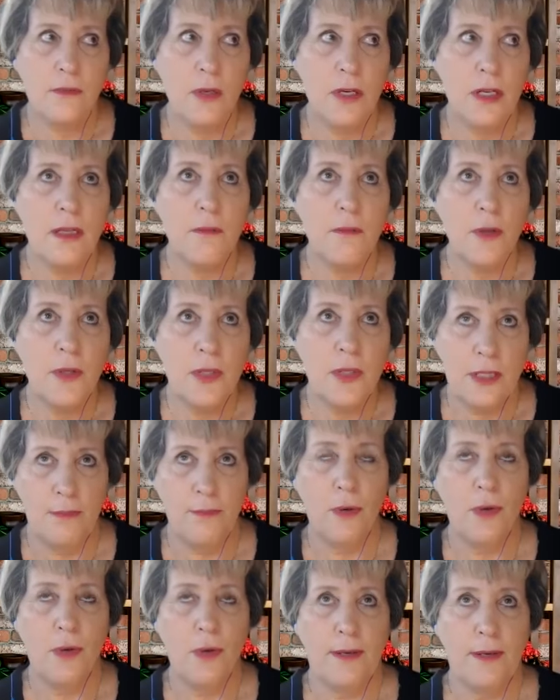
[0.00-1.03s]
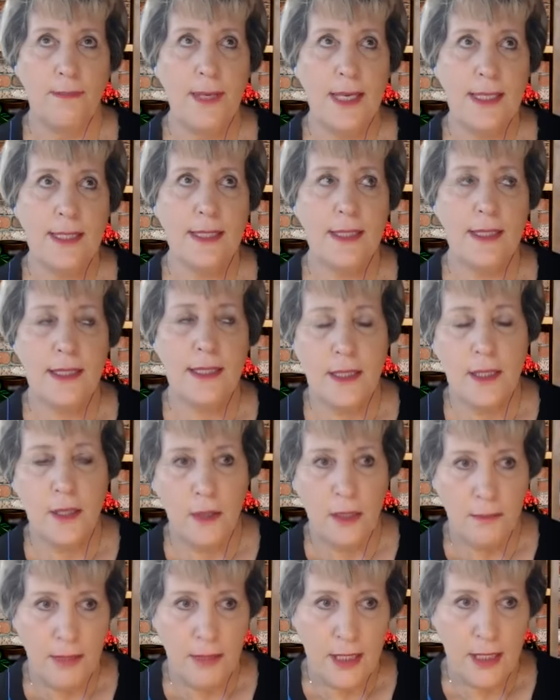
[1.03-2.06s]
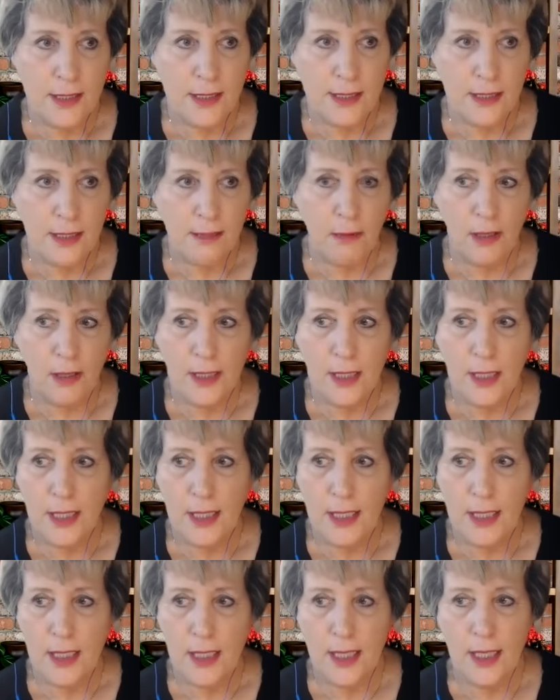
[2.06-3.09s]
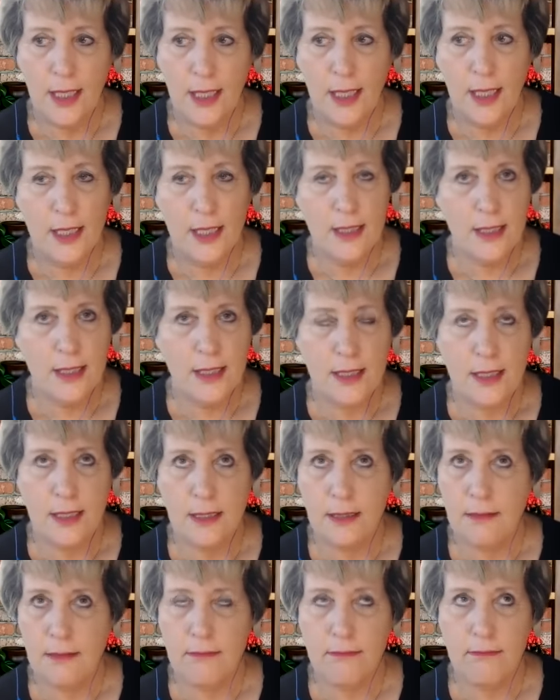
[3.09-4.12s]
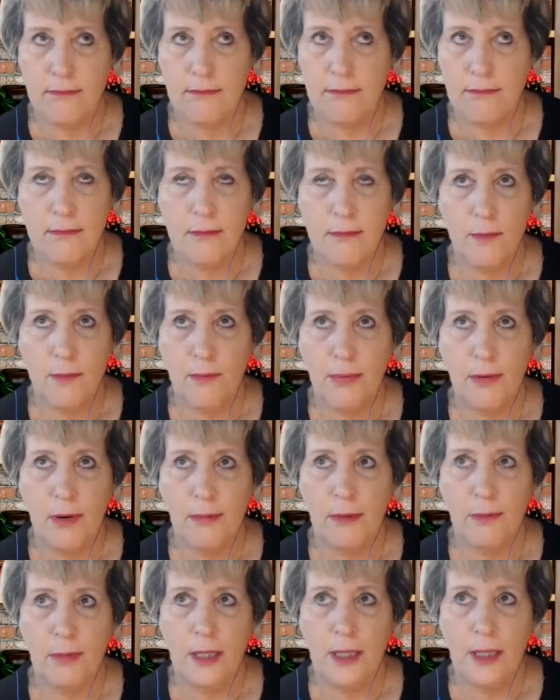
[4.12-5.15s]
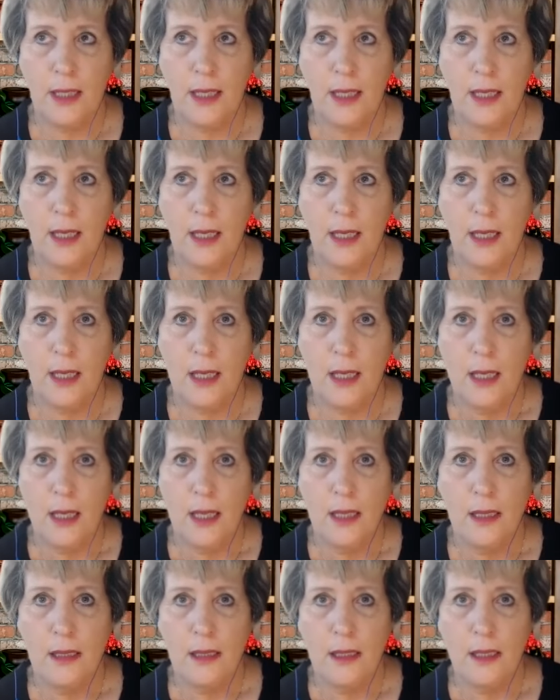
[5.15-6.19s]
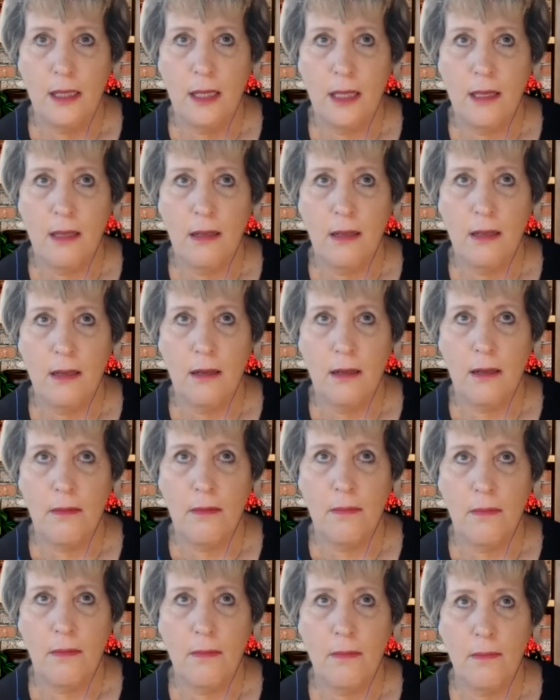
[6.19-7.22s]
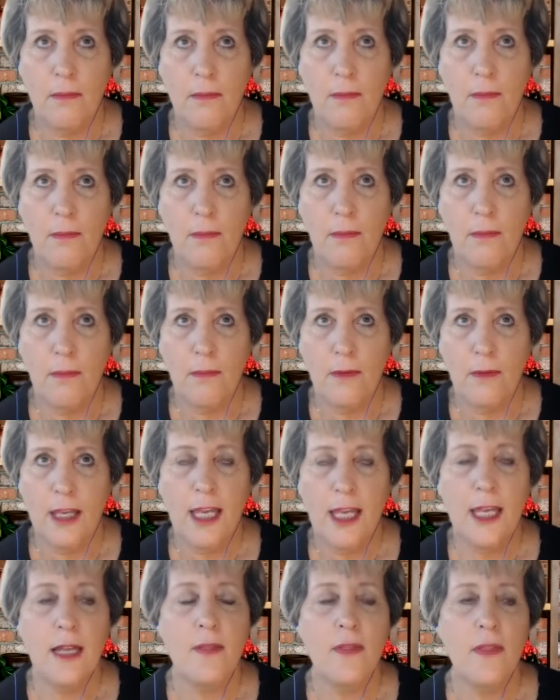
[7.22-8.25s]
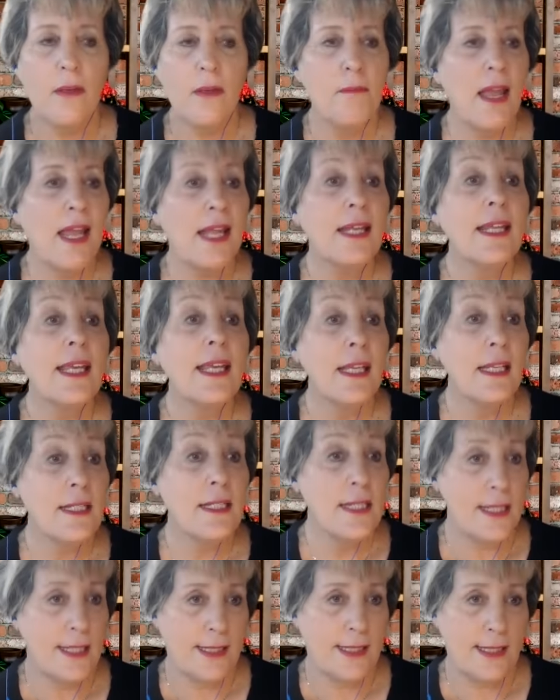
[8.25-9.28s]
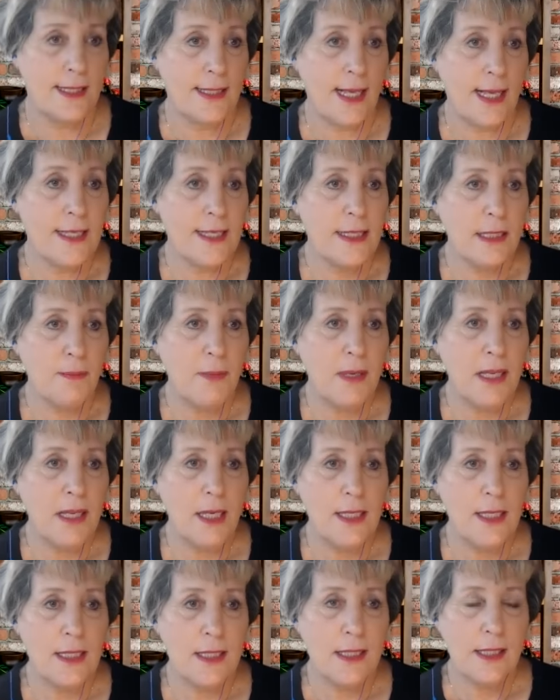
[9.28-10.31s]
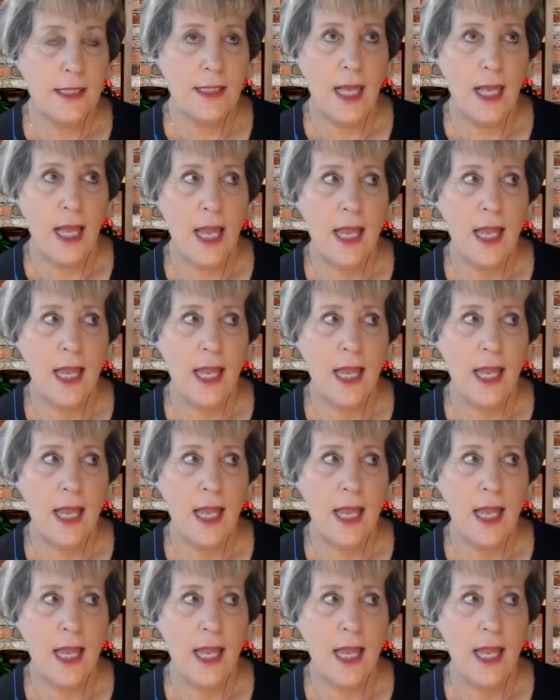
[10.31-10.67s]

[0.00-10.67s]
one of the most important pieces to it, because the marketing is probably the the main key to success, because